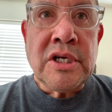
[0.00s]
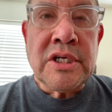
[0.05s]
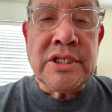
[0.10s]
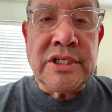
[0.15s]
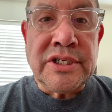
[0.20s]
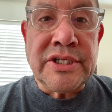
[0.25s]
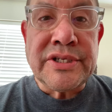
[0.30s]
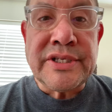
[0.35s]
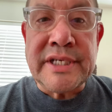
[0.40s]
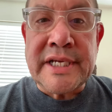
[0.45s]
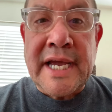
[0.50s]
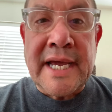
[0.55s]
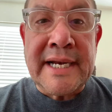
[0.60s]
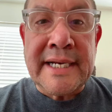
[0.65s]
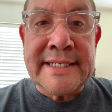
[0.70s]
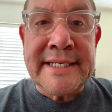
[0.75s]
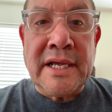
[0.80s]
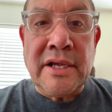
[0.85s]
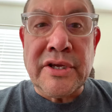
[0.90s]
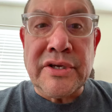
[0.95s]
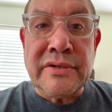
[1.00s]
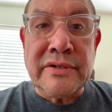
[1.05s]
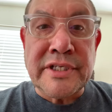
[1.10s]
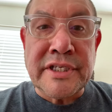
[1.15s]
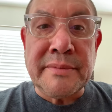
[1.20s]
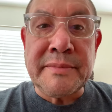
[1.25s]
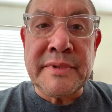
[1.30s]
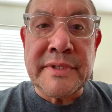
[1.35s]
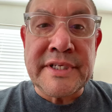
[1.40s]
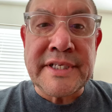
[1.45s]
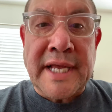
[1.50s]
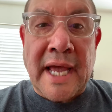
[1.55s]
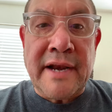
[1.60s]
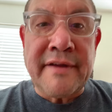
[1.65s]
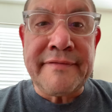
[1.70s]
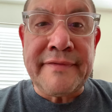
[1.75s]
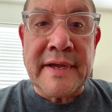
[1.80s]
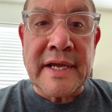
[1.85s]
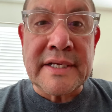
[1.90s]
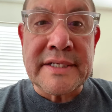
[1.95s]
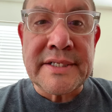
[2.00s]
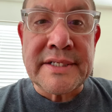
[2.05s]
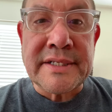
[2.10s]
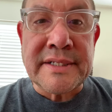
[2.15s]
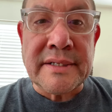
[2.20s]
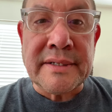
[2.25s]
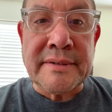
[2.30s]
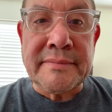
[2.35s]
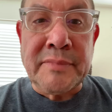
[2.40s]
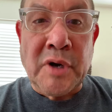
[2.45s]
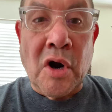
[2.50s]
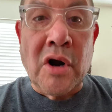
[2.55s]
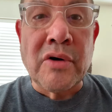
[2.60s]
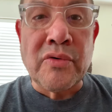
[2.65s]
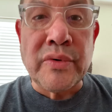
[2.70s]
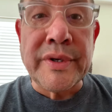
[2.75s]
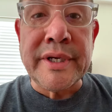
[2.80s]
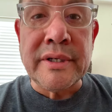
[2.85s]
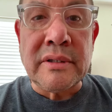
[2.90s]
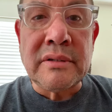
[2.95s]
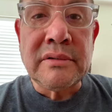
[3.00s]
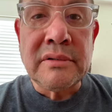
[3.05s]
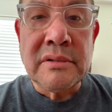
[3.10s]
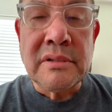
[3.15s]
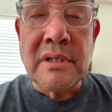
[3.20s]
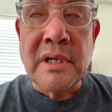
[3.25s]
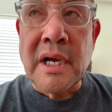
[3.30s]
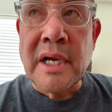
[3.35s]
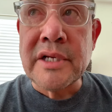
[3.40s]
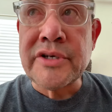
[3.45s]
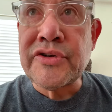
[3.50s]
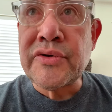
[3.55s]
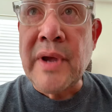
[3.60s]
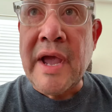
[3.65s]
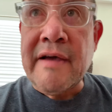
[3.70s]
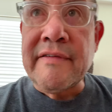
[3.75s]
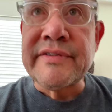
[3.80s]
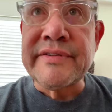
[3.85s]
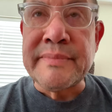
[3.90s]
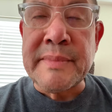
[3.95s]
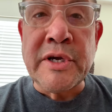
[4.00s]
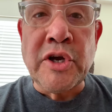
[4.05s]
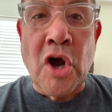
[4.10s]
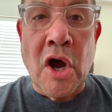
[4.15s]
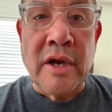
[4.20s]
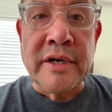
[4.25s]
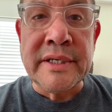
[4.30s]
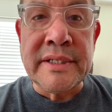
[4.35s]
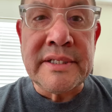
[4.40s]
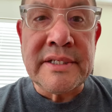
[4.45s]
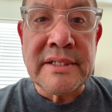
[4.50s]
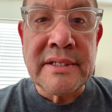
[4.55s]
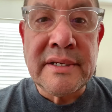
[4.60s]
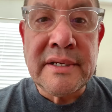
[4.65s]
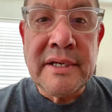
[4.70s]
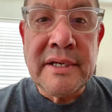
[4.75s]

just to kind of tell you, some of the side effects are real. I do have some incontinence.